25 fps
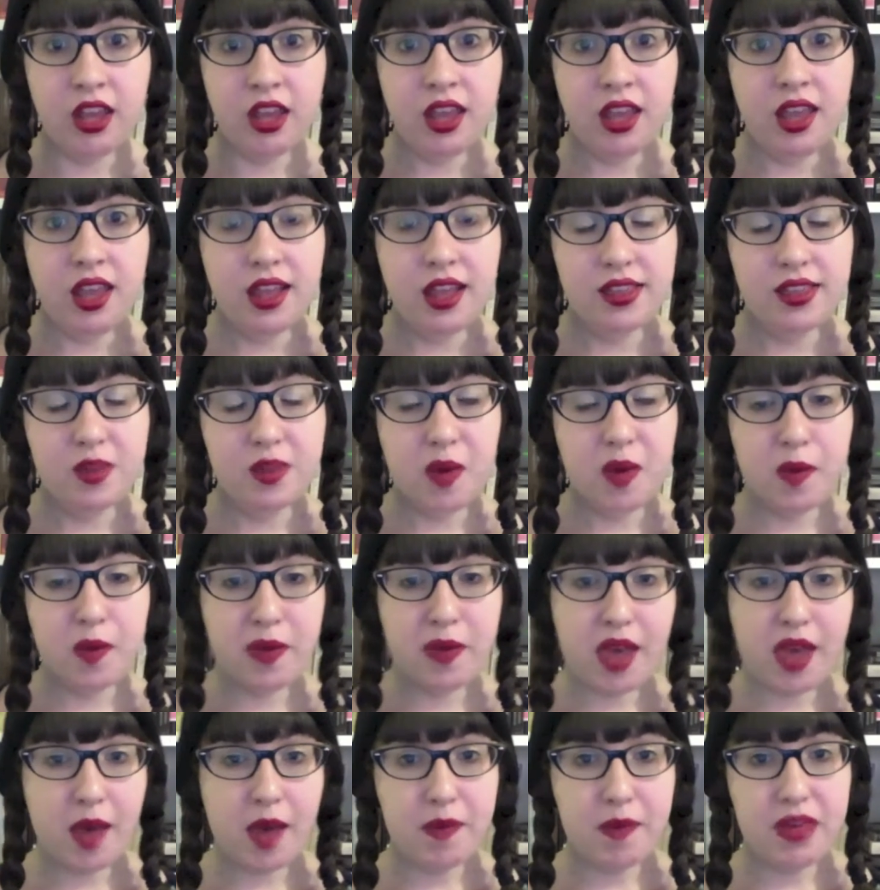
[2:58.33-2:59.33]
It's about
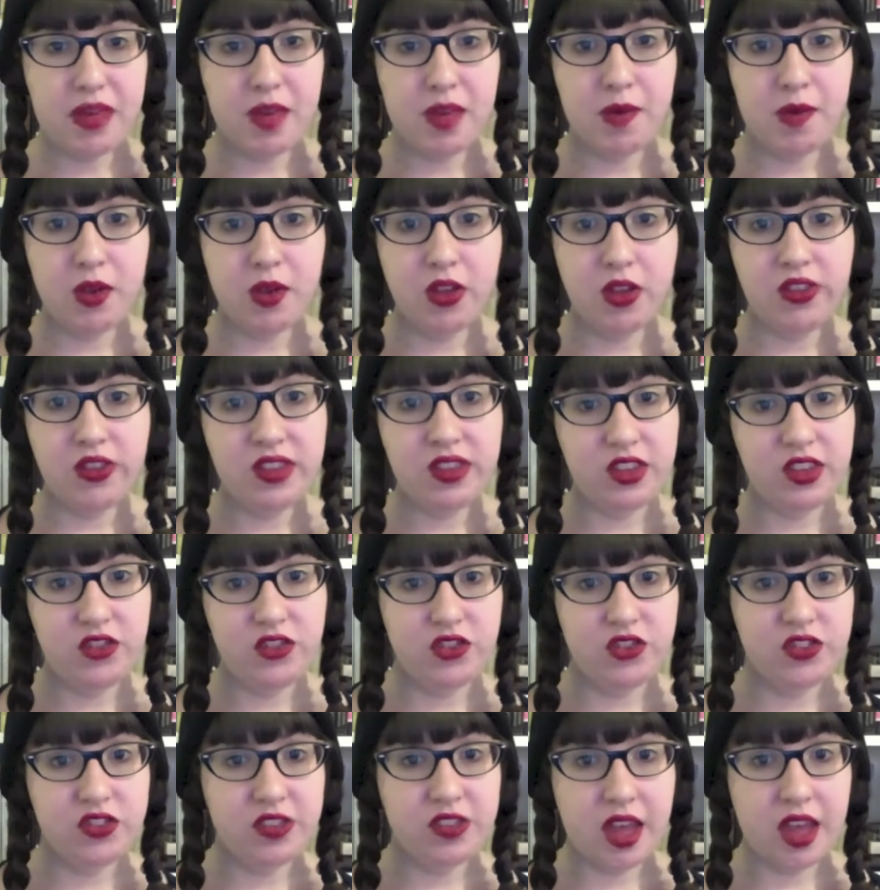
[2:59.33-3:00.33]
Pat Peoples. He's just
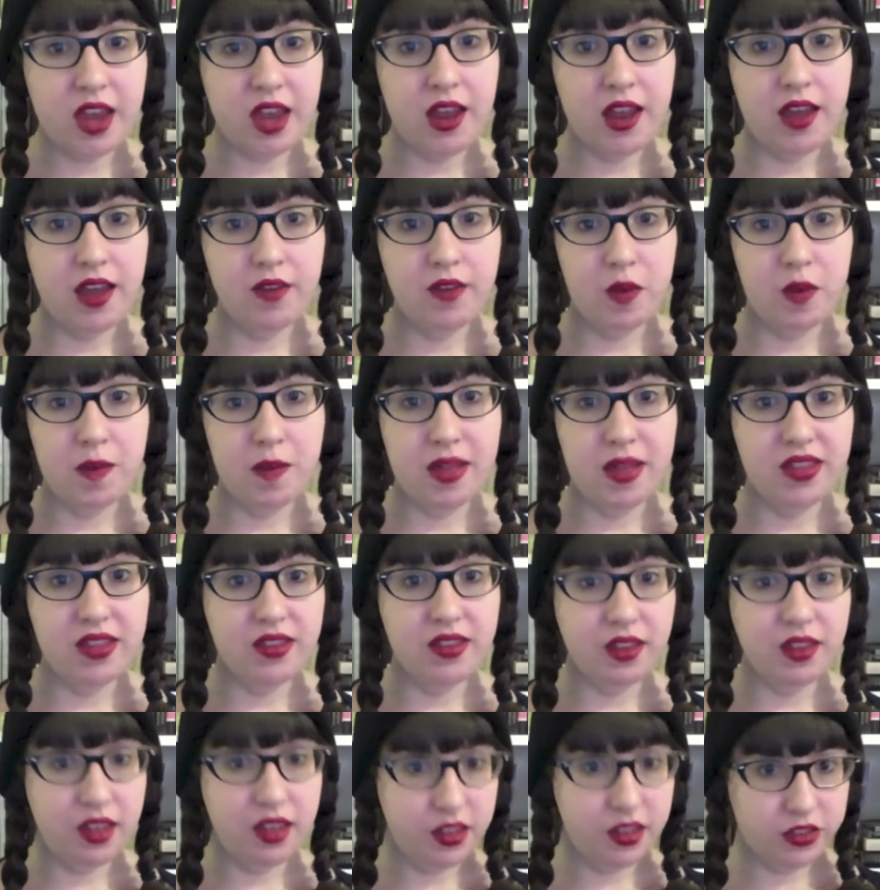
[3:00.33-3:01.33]
gotten out of a mental
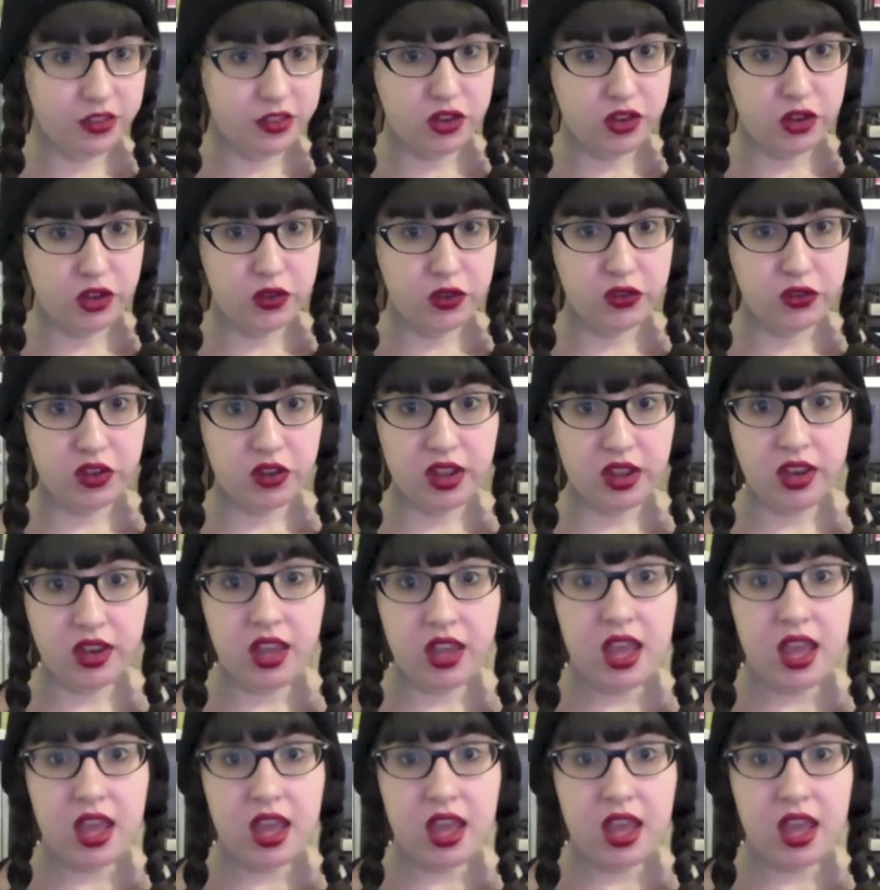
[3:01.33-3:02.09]
institution.